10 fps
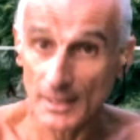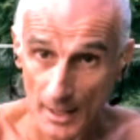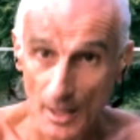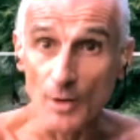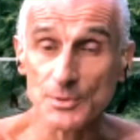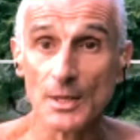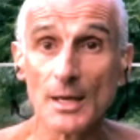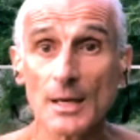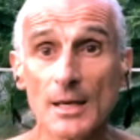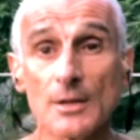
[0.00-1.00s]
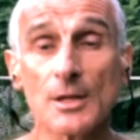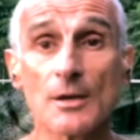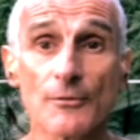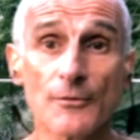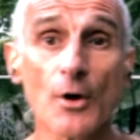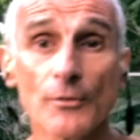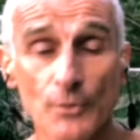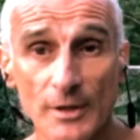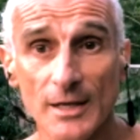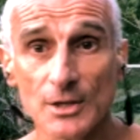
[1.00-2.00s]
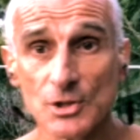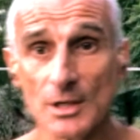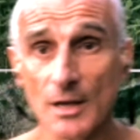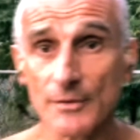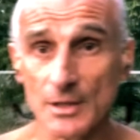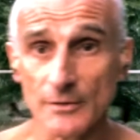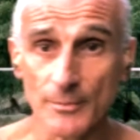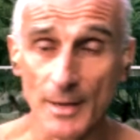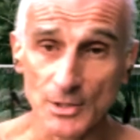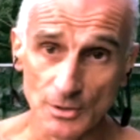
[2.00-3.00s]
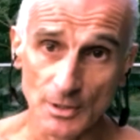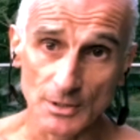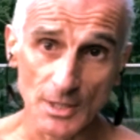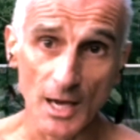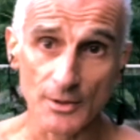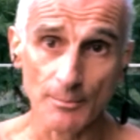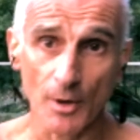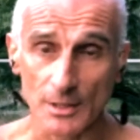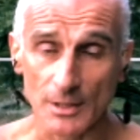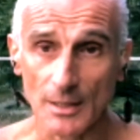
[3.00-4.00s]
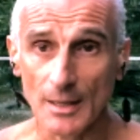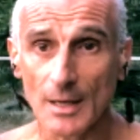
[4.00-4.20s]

It helps in the flow of good energy and loving information inside the body.